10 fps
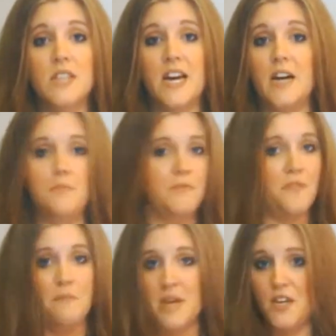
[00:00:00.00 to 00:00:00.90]
Now,
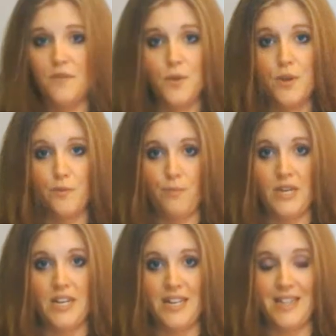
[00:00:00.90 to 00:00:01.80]
for many of you that have
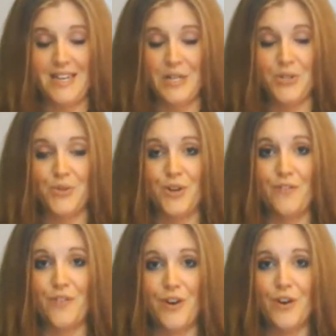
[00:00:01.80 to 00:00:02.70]
been in the industry
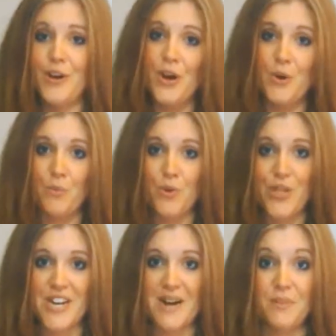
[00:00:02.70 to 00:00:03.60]
for more
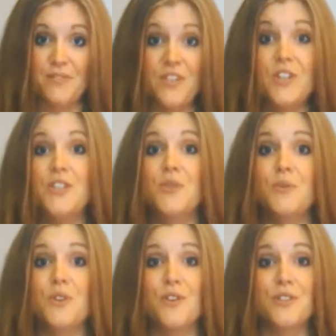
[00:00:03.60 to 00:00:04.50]
than a couple of years, you
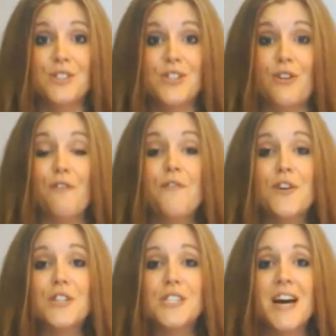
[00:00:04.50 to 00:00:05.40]
would know this is not the
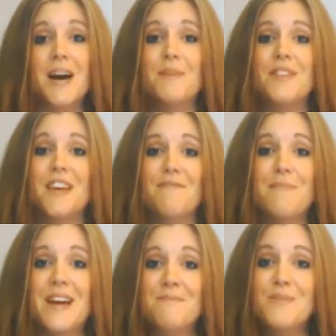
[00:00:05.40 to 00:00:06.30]
first time that
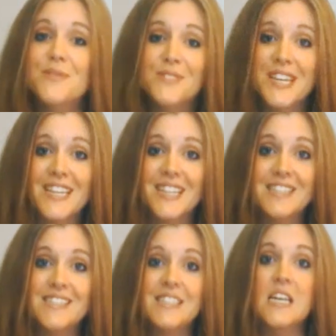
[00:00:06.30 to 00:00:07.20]
they've made moves like
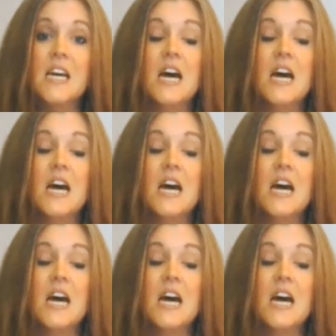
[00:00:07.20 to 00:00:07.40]
this.